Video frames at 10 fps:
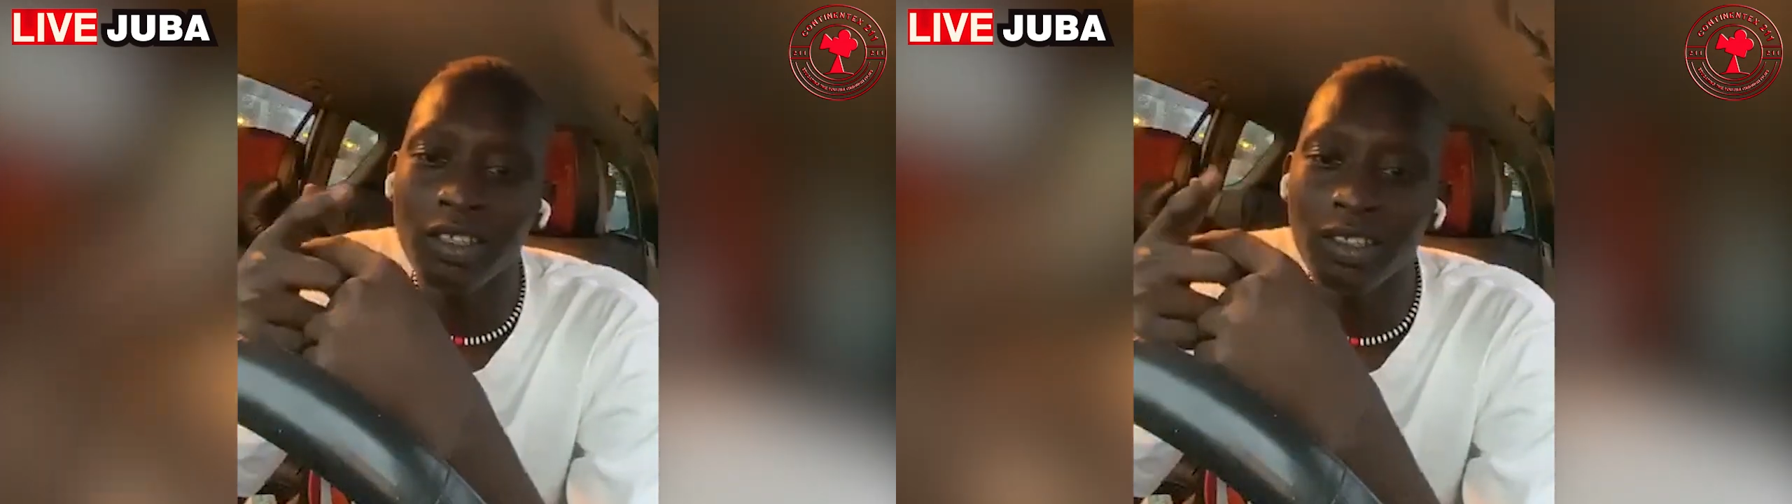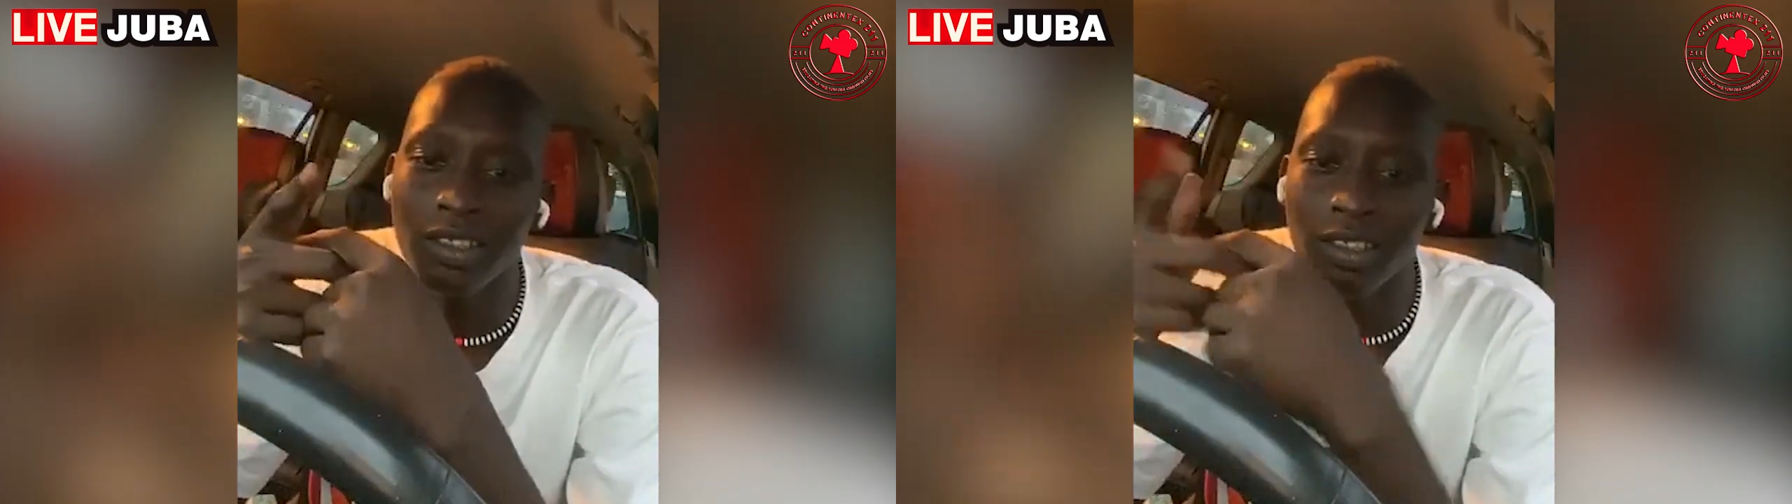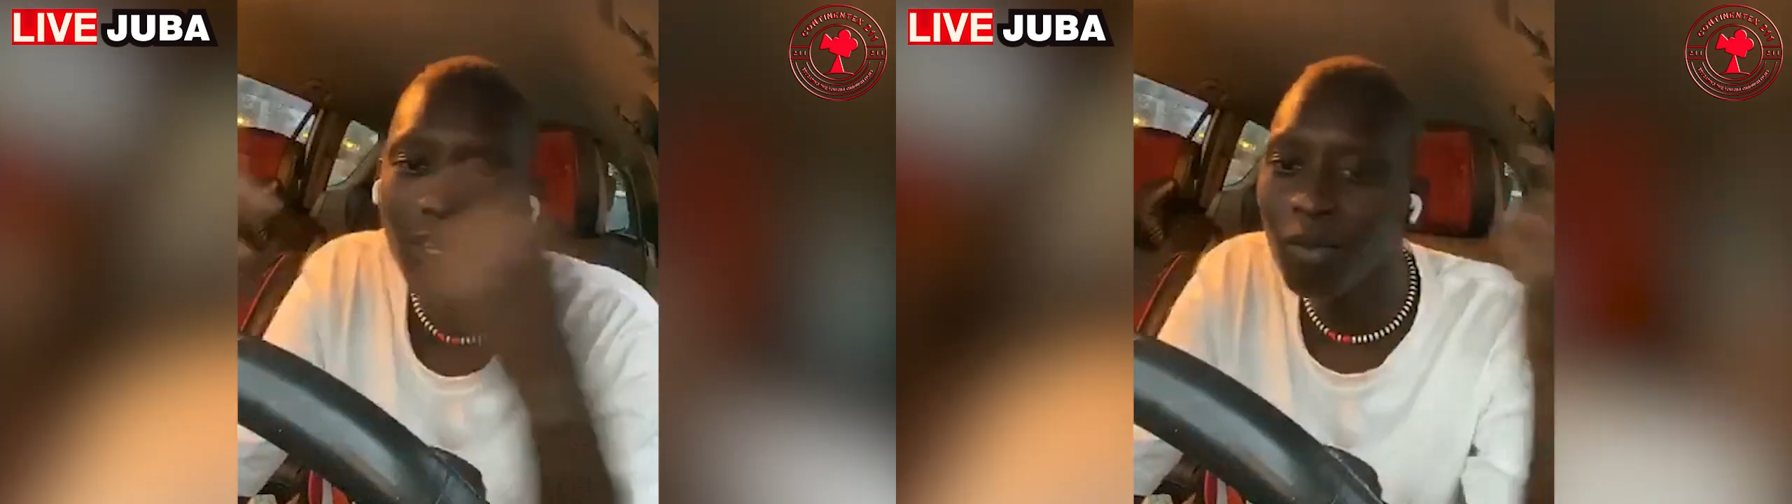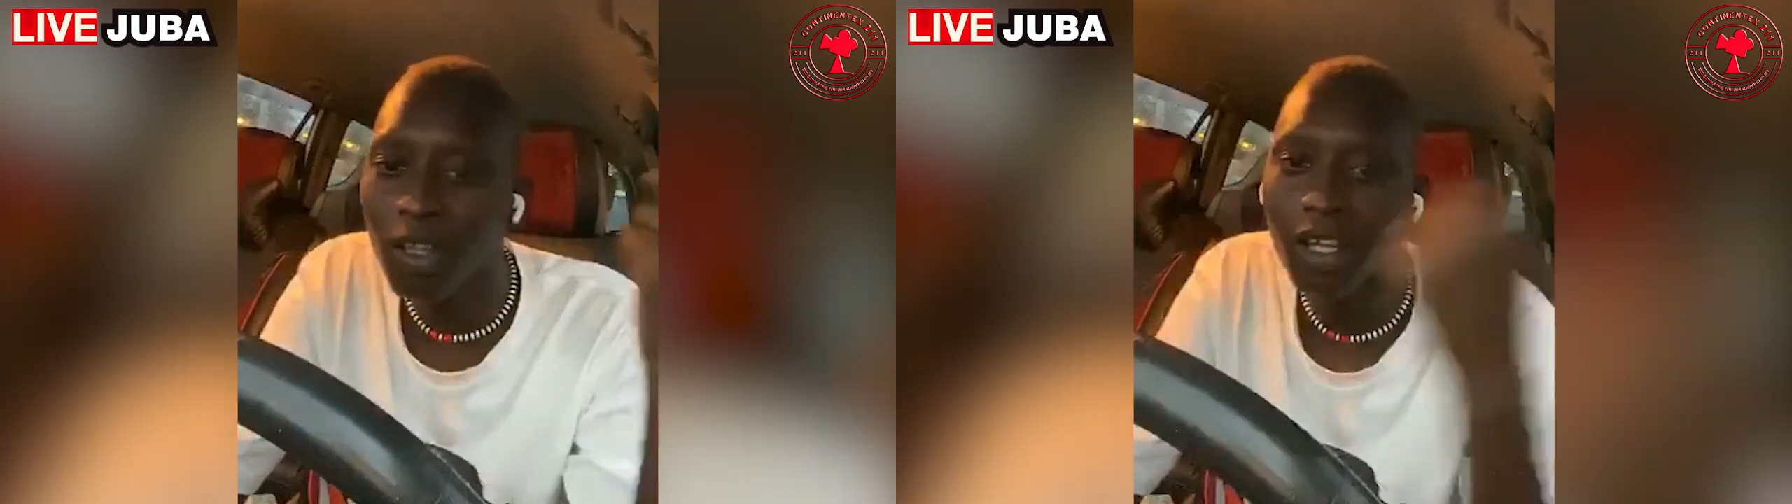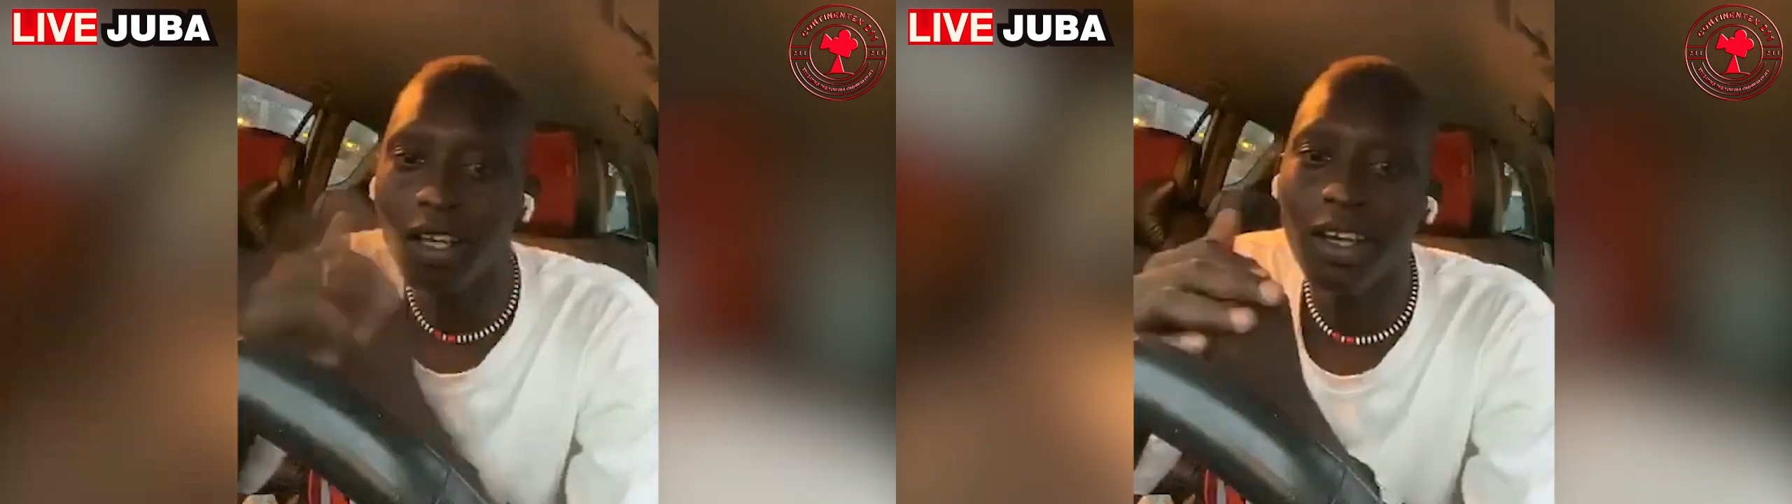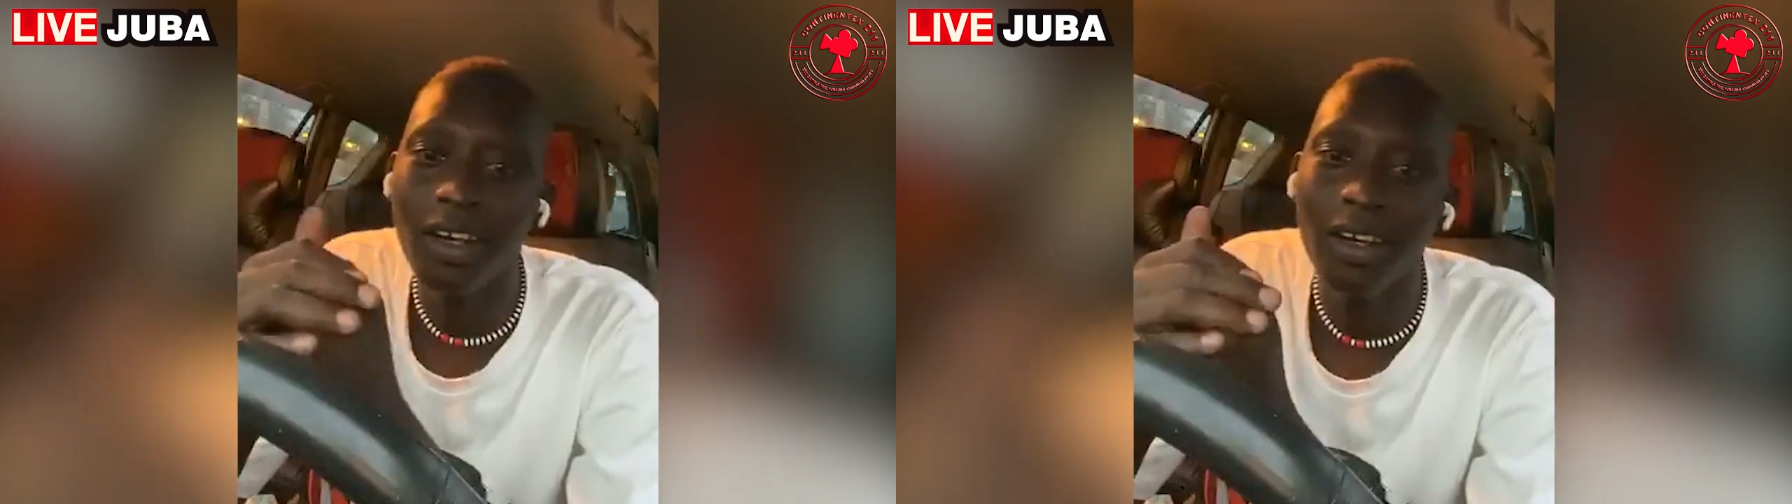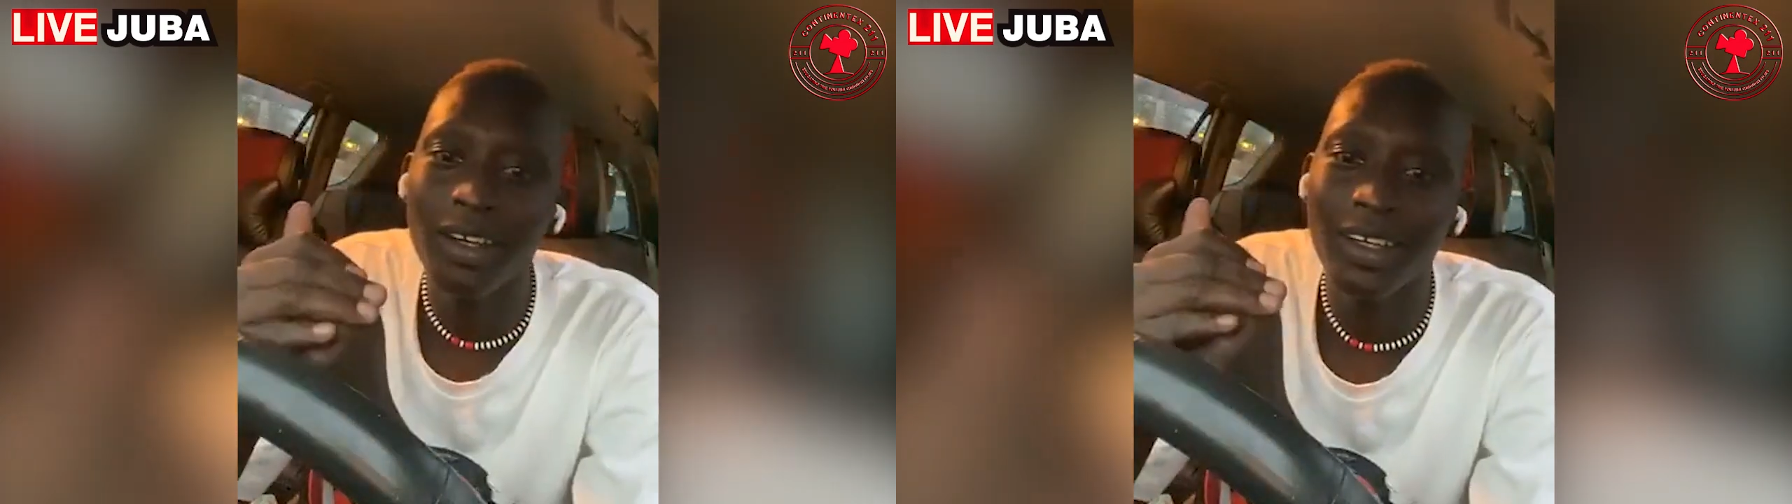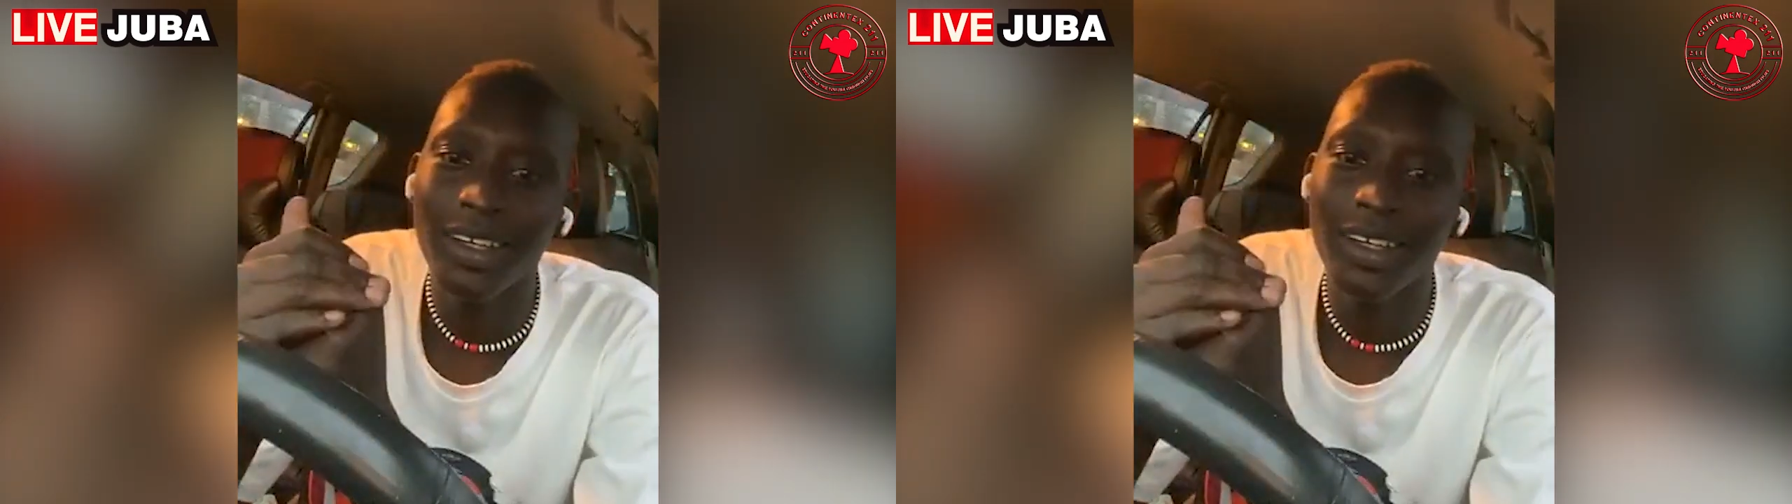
and something, yeah.